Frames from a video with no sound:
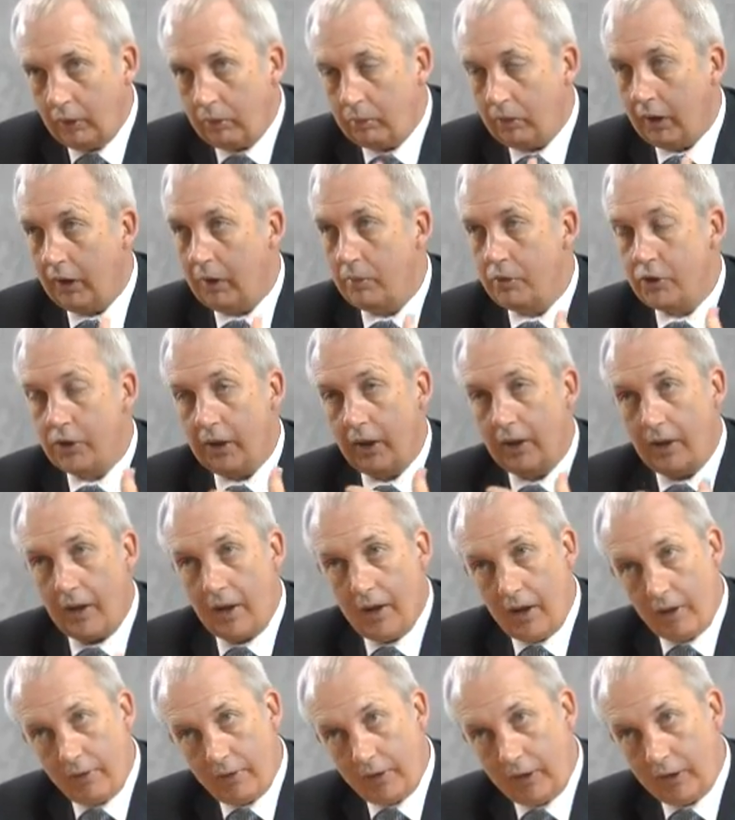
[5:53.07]
but I'm saying,
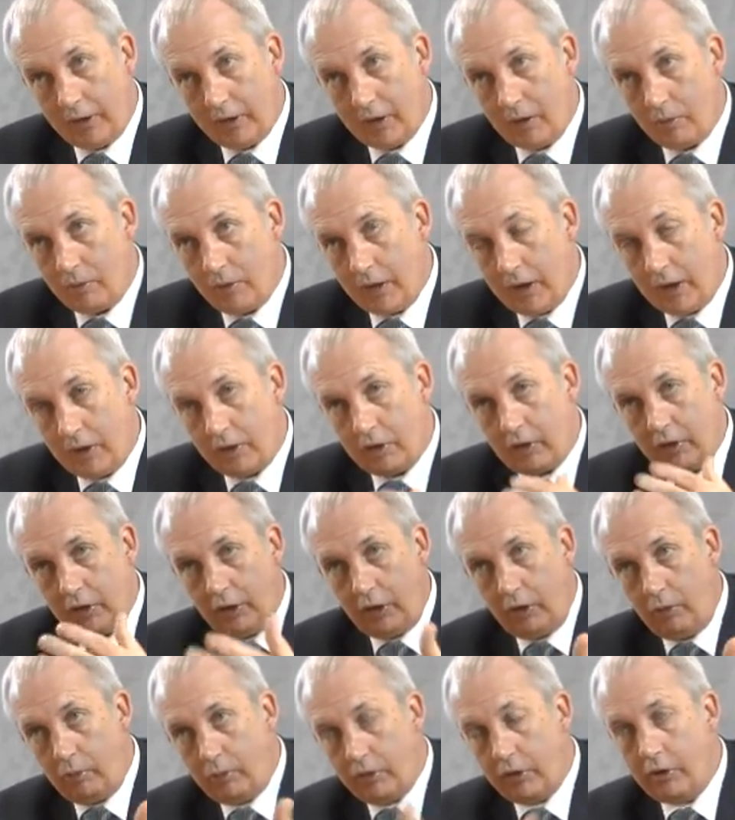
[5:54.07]
I think I'm right,
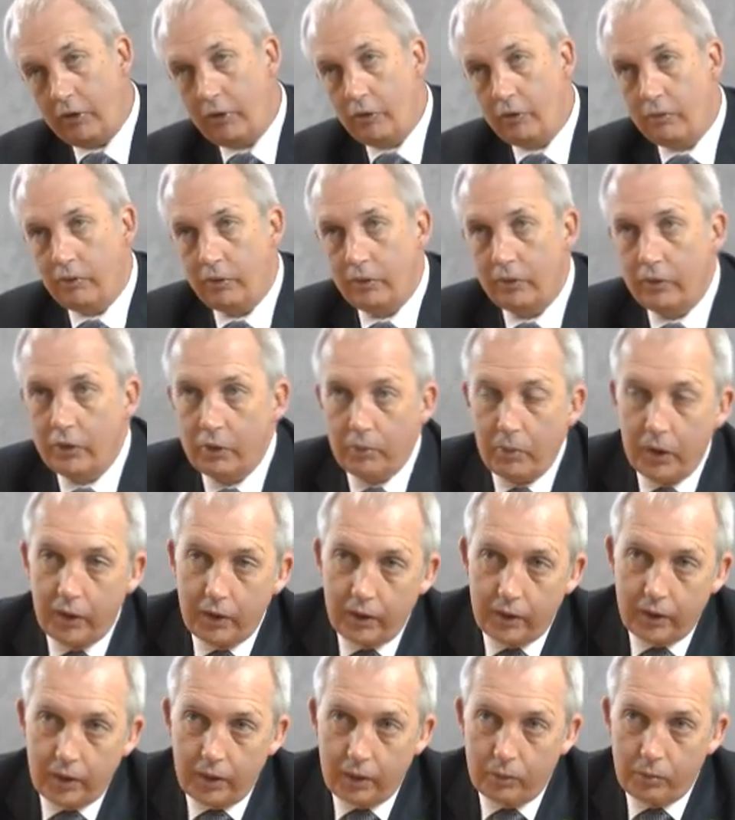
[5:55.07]
you prove to me
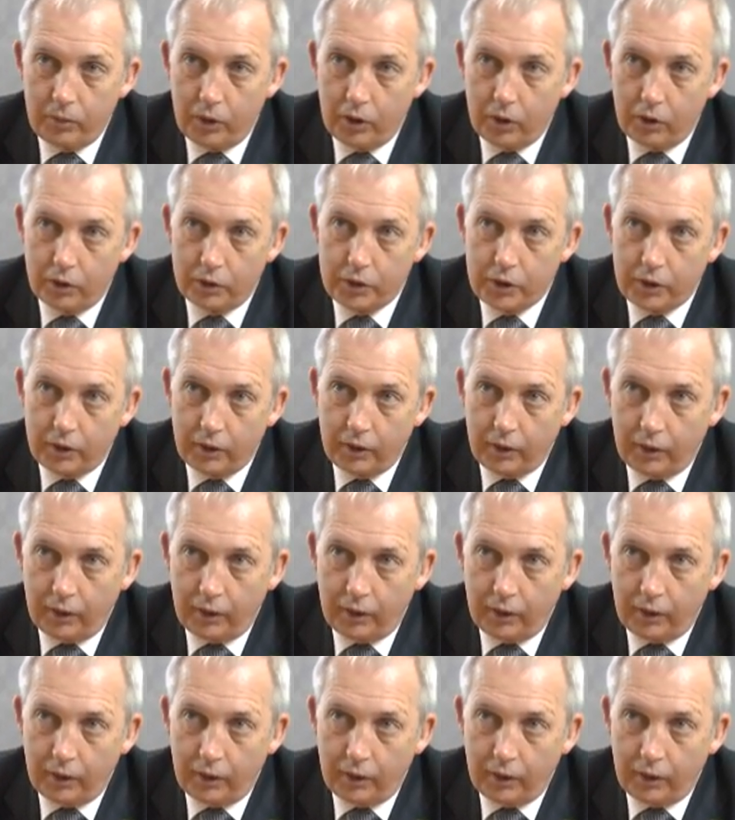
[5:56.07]
that I'm not.